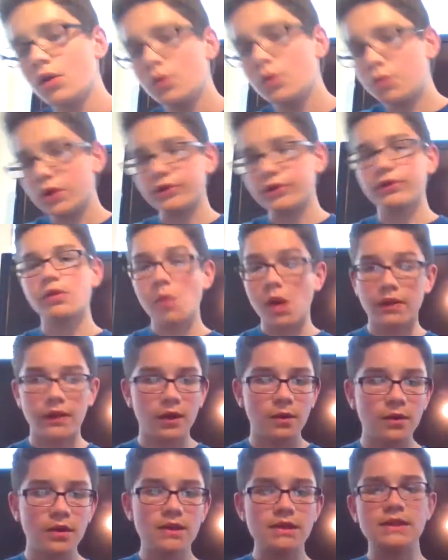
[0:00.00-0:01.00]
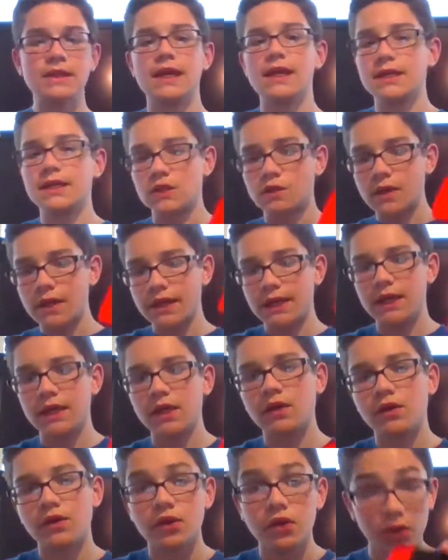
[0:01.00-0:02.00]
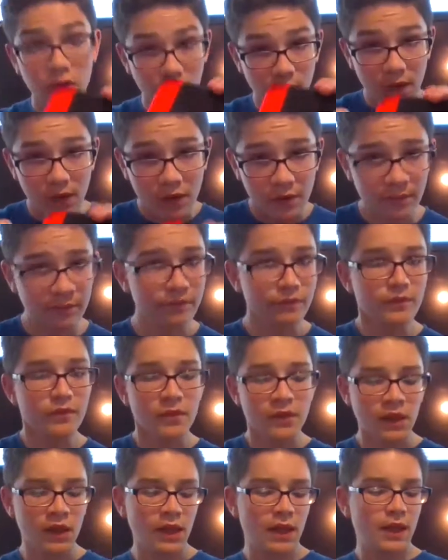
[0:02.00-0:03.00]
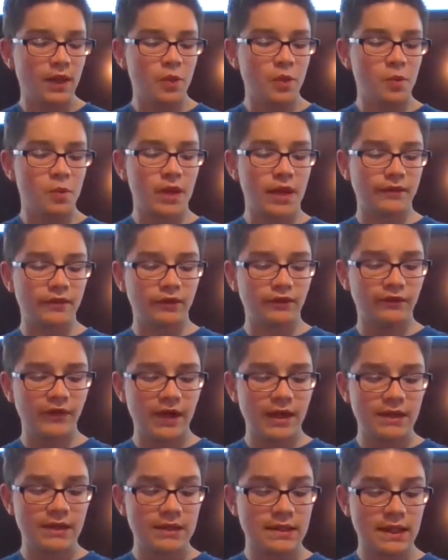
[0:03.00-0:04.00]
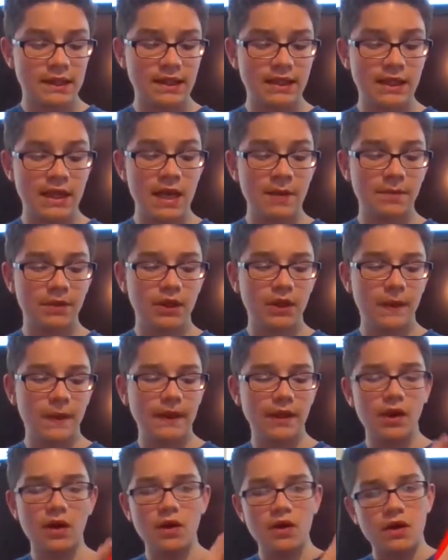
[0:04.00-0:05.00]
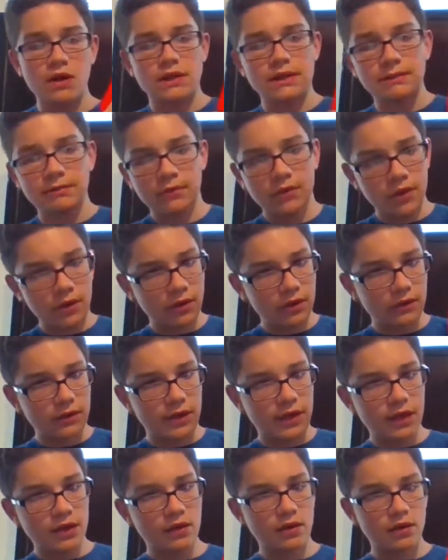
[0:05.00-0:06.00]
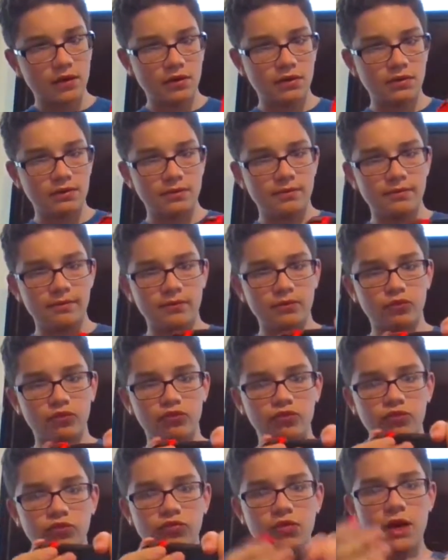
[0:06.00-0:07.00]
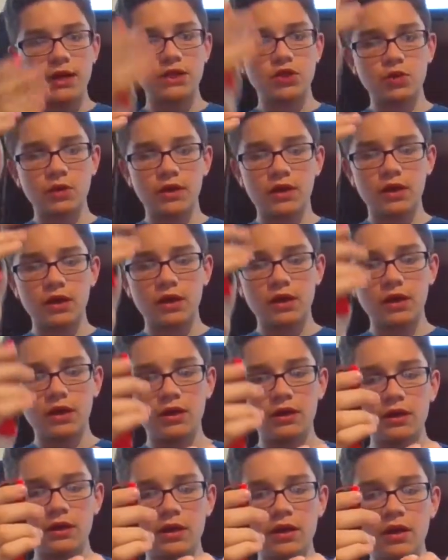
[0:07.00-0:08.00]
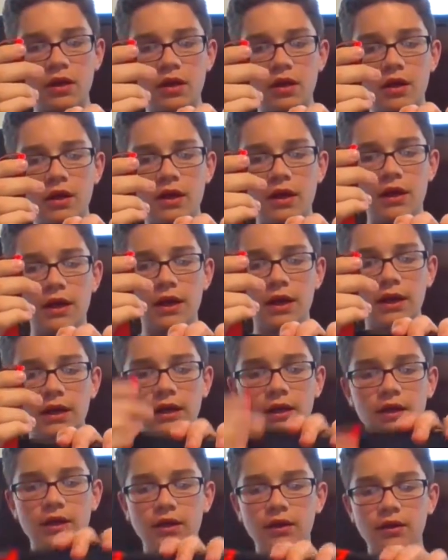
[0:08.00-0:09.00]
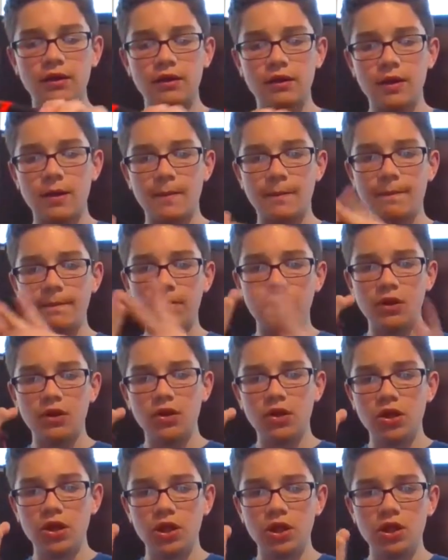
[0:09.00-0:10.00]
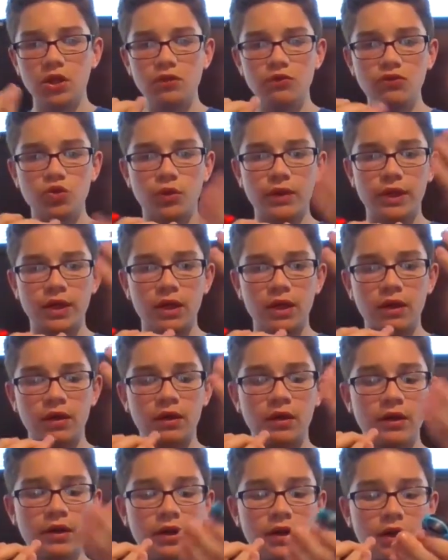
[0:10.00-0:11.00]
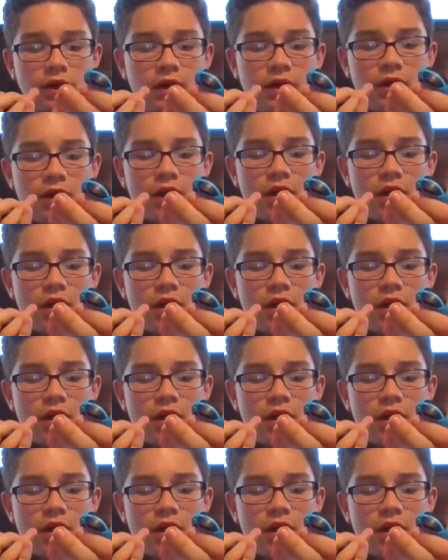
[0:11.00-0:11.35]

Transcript: wondering where that was, it is right here. You're welcome. We have the fans that keep it going. Awesome logo here. Red Joy-Con and blue Joy-Con.